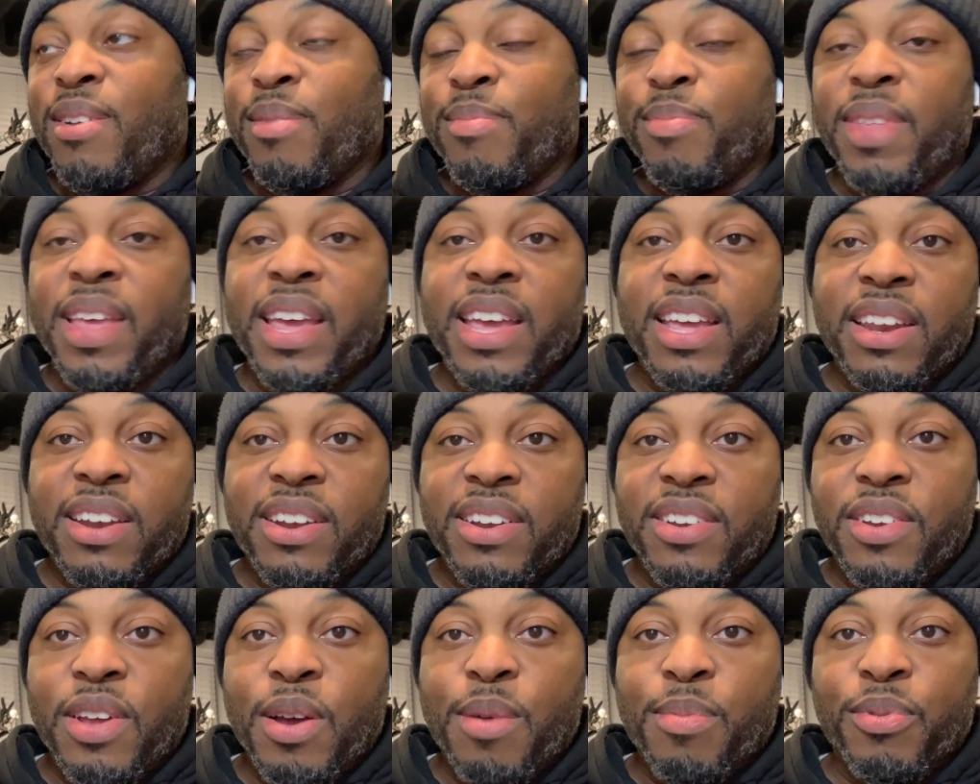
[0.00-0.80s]
I'm thinking a
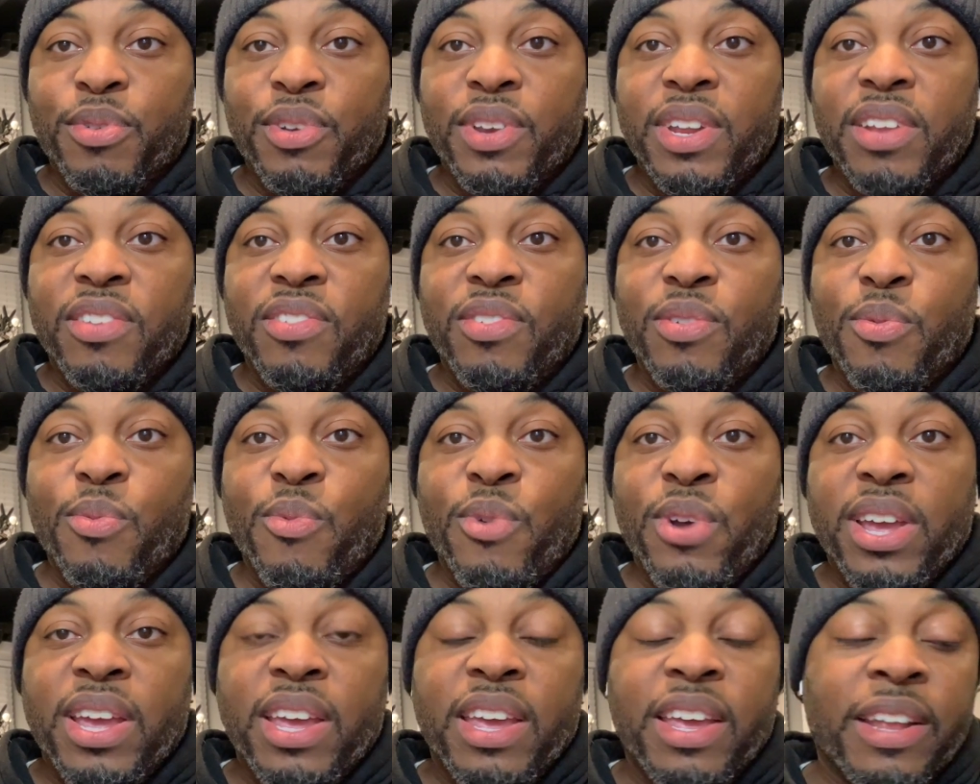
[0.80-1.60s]
double-digit
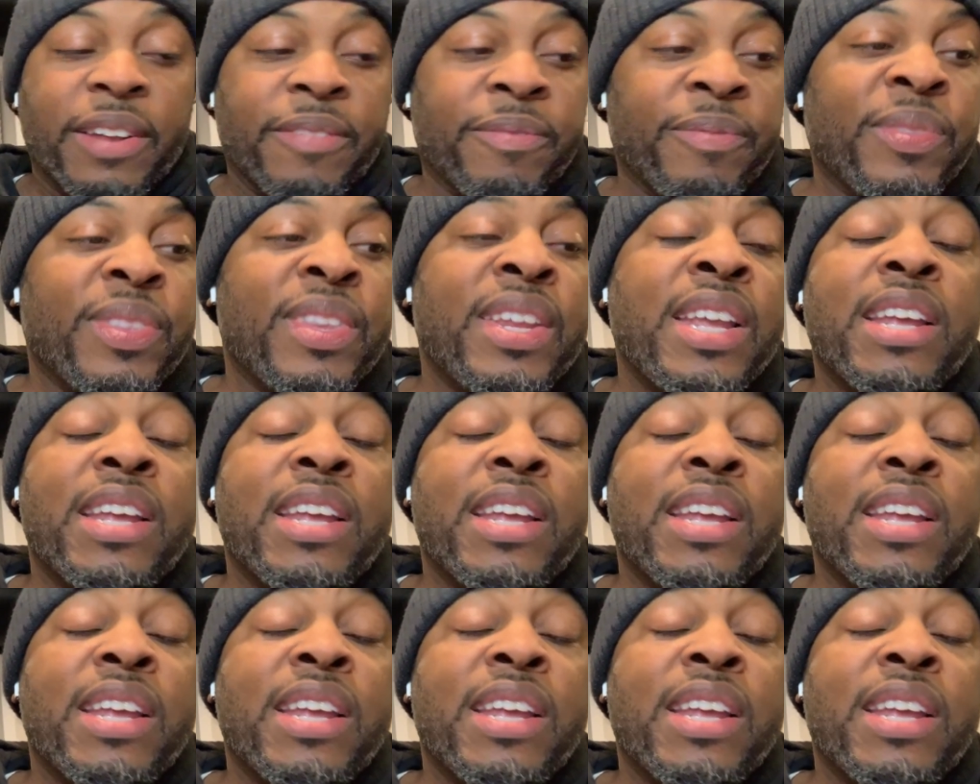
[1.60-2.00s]
win.